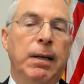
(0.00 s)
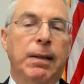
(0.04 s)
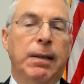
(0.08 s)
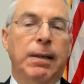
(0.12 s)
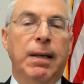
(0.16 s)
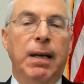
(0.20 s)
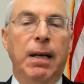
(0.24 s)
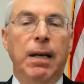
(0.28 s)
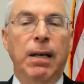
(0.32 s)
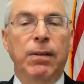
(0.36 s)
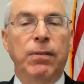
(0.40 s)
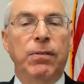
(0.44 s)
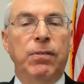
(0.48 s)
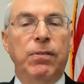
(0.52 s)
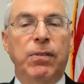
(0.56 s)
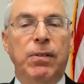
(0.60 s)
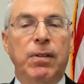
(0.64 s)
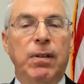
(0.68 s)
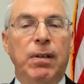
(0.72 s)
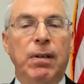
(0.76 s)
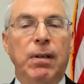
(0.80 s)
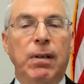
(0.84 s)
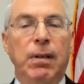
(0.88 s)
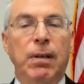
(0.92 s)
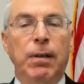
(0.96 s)

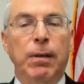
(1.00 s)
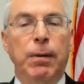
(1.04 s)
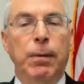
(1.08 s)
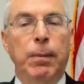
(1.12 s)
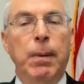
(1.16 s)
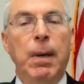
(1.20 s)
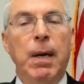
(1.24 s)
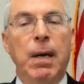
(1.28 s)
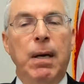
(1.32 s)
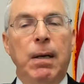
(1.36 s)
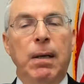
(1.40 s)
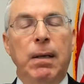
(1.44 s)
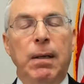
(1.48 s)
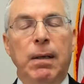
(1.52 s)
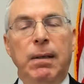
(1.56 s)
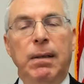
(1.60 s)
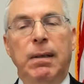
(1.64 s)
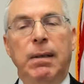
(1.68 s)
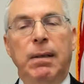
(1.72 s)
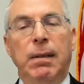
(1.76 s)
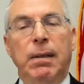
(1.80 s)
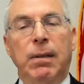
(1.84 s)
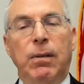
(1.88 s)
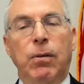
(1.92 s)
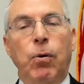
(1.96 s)
against
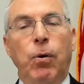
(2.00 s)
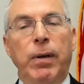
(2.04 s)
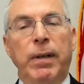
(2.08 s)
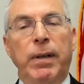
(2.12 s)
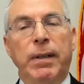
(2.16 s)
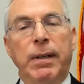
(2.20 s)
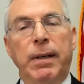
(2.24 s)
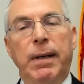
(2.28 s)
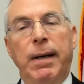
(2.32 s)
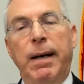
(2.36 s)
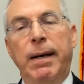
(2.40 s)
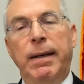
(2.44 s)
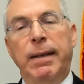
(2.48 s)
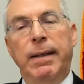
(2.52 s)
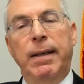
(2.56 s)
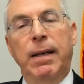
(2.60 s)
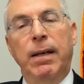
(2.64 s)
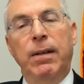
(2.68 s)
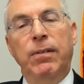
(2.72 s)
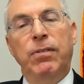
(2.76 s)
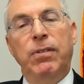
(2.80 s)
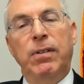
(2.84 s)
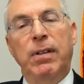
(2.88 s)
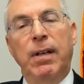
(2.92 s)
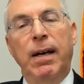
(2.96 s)
going
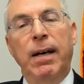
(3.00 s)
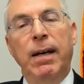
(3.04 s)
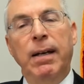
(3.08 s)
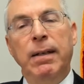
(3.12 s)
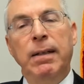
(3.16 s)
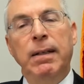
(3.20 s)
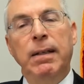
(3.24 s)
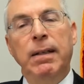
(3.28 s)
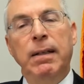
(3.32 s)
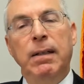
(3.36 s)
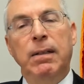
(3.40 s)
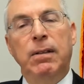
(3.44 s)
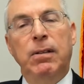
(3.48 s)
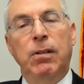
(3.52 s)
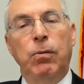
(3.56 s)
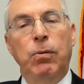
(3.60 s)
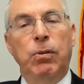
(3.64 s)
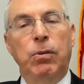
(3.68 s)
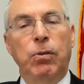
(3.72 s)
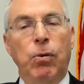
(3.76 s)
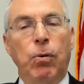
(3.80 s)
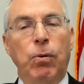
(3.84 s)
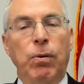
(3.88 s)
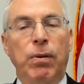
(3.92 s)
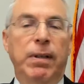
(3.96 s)
against any
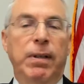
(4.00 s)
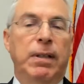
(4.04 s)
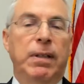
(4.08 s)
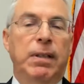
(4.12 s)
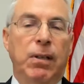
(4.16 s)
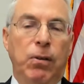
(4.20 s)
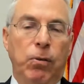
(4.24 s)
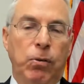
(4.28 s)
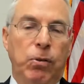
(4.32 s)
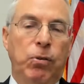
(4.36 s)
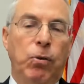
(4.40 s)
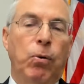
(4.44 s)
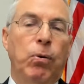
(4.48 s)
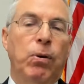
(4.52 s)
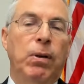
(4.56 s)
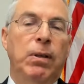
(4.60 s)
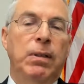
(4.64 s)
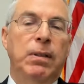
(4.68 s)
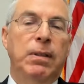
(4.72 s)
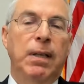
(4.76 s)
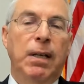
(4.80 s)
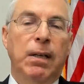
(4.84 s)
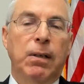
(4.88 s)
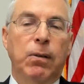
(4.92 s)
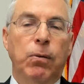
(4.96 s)

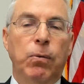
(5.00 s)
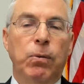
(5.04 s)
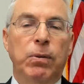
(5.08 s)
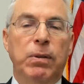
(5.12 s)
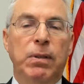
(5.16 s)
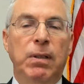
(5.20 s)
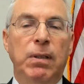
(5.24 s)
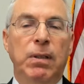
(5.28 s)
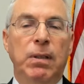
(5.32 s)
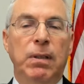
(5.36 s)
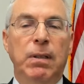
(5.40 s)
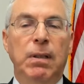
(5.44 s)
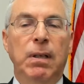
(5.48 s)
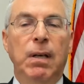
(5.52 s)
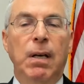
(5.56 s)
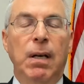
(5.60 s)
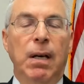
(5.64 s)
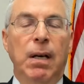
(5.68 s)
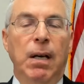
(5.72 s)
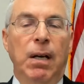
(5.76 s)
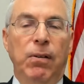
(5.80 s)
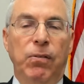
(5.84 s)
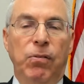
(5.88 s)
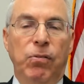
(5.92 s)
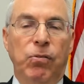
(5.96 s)
territorial integrity
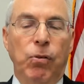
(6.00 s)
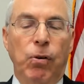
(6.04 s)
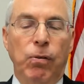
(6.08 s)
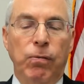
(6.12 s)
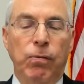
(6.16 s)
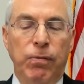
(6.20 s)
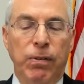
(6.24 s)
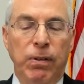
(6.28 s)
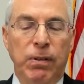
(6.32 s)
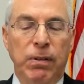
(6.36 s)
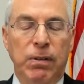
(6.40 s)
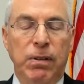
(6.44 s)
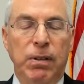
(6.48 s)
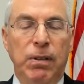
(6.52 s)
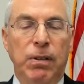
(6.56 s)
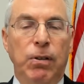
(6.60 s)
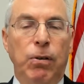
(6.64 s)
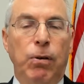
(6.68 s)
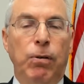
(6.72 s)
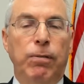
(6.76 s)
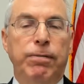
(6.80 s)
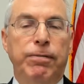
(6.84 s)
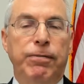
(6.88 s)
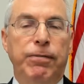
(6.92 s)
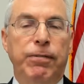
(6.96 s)
sovereignty
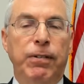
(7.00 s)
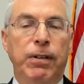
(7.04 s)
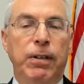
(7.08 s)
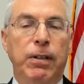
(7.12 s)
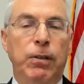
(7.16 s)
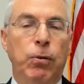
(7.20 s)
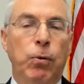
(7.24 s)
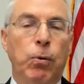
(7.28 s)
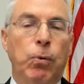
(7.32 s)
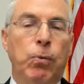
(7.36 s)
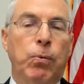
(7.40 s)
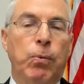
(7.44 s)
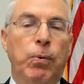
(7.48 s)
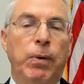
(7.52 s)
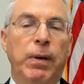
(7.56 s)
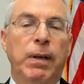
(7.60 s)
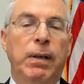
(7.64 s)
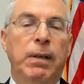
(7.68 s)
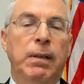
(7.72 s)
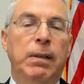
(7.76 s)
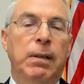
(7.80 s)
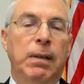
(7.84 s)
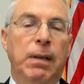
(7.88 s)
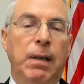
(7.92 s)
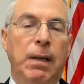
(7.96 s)
of
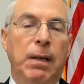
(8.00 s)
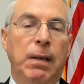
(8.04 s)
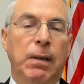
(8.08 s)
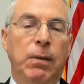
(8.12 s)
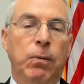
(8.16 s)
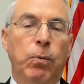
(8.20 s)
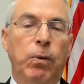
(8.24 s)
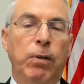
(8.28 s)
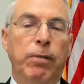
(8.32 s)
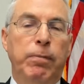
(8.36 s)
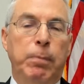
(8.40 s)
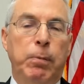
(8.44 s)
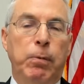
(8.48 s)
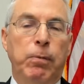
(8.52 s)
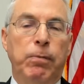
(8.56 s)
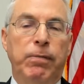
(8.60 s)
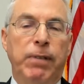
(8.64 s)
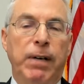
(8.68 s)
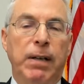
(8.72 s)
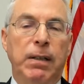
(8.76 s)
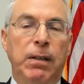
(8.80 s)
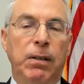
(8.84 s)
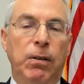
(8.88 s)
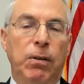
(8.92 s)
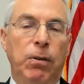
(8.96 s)
Ukraine, and we've
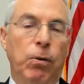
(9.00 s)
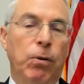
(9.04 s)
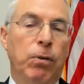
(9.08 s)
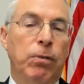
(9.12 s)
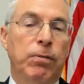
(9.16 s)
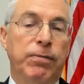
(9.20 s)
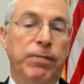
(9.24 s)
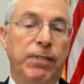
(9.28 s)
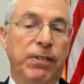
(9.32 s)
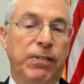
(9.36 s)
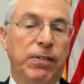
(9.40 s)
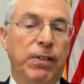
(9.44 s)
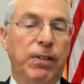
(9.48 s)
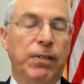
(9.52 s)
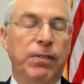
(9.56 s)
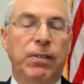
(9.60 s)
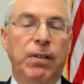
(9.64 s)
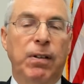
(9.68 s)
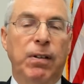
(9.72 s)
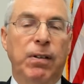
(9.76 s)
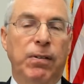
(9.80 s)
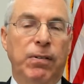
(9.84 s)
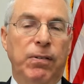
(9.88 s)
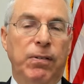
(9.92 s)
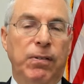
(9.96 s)
provided a lot of
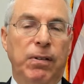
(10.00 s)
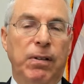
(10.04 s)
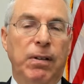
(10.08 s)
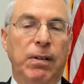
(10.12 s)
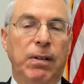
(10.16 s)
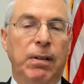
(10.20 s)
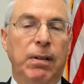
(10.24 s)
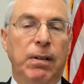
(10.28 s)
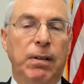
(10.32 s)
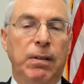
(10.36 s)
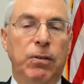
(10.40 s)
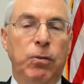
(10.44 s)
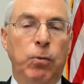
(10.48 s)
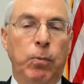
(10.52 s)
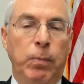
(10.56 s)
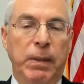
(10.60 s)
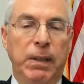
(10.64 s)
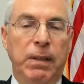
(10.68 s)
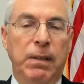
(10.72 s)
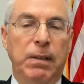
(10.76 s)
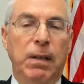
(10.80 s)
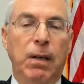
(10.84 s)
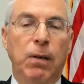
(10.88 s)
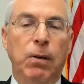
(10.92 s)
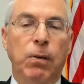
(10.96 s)
assistance,
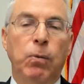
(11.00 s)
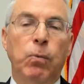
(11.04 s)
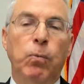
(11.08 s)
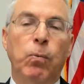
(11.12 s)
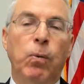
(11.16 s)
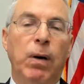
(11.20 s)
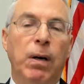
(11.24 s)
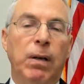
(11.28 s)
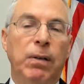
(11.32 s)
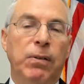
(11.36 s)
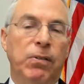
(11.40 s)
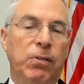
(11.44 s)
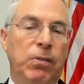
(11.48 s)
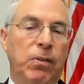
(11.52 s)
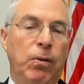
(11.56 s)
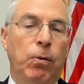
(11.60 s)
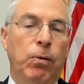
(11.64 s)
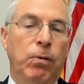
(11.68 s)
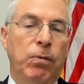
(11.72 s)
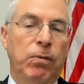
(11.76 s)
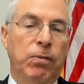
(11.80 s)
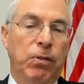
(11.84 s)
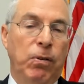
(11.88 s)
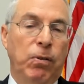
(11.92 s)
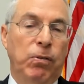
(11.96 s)
humanitarian ones,
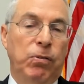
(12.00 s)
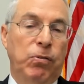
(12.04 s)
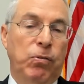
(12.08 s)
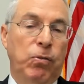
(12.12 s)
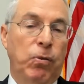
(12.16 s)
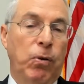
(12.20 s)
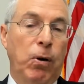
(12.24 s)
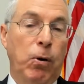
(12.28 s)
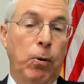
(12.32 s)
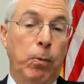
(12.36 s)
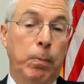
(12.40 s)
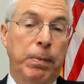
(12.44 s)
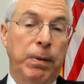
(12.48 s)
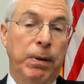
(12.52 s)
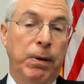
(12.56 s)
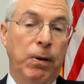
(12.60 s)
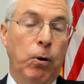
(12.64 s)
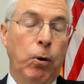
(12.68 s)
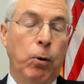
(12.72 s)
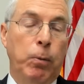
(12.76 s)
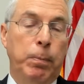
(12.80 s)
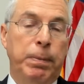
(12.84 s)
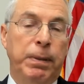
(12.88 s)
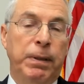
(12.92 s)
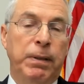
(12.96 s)
also
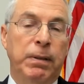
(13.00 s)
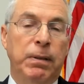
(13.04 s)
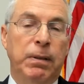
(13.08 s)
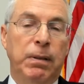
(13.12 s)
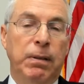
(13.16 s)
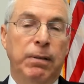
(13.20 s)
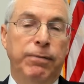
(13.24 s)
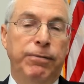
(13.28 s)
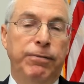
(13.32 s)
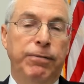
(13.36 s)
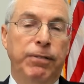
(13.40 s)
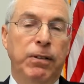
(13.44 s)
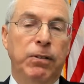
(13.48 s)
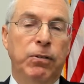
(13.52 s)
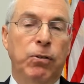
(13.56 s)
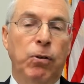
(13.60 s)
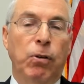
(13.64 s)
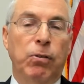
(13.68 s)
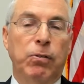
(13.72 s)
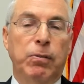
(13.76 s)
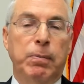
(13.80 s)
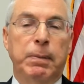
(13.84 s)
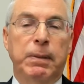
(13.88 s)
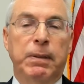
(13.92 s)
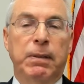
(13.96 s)
opened the field
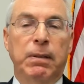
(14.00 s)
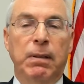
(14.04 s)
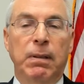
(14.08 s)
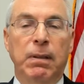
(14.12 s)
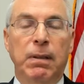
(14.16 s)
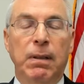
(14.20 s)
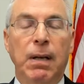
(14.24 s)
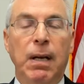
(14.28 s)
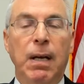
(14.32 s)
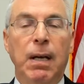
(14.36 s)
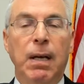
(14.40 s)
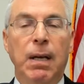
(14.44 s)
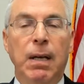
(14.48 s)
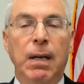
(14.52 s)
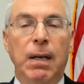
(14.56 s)
hospital